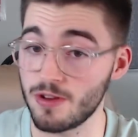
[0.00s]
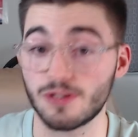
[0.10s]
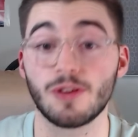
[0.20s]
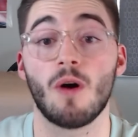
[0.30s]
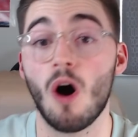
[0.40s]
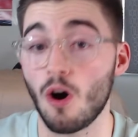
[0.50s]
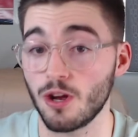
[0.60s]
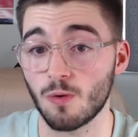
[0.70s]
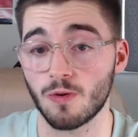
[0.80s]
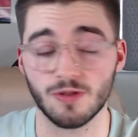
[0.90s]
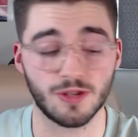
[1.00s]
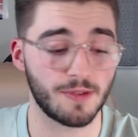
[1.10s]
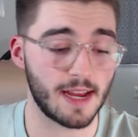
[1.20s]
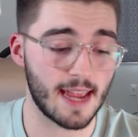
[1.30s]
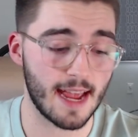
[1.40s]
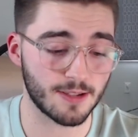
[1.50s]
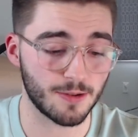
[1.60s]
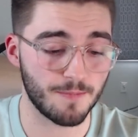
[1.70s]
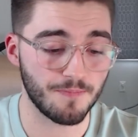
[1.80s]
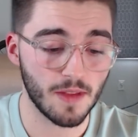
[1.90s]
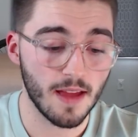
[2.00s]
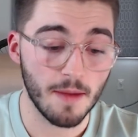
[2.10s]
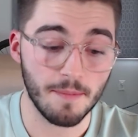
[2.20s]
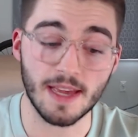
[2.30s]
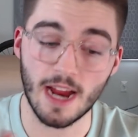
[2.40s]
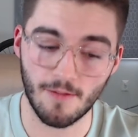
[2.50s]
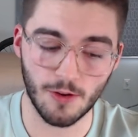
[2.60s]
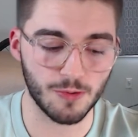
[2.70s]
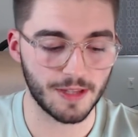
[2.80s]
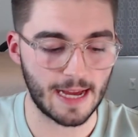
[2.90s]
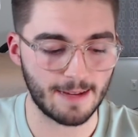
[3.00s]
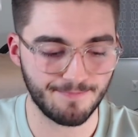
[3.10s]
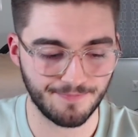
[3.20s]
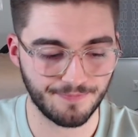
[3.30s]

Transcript: so all your orders don't get canceled. Be careful doing that.